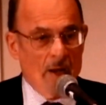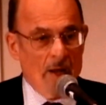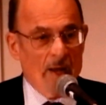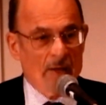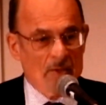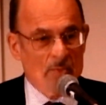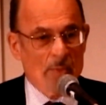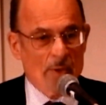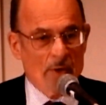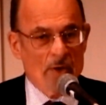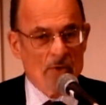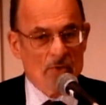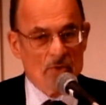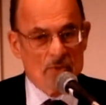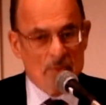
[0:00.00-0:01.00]

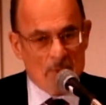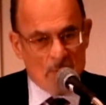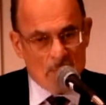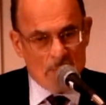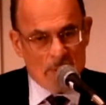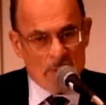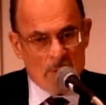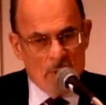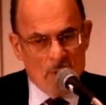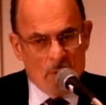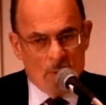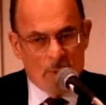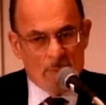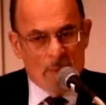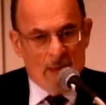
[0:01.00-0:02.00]
experiences, but we
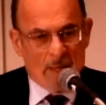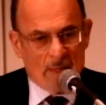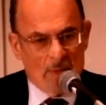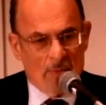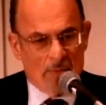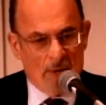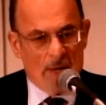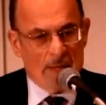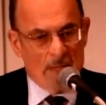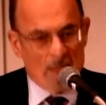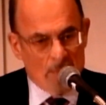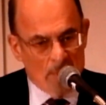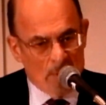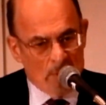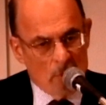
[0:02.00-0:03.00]
magnify
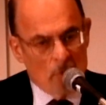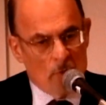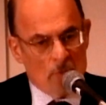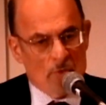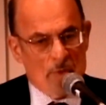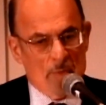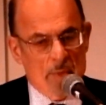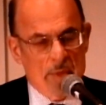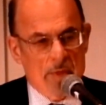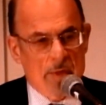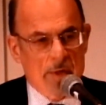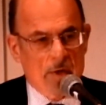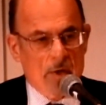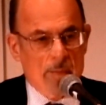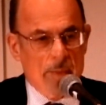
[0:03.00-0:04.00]
them use them in
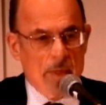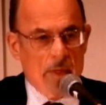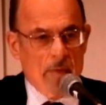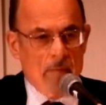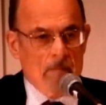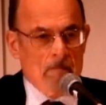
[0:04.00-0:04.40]
therapy.